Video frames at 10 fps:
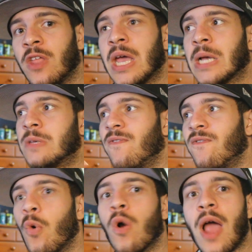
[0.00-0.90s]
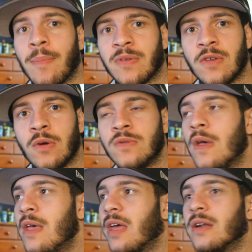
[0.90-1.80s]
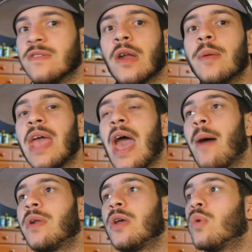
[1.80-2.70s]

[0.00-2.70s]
the next four episodes that is going to be happening,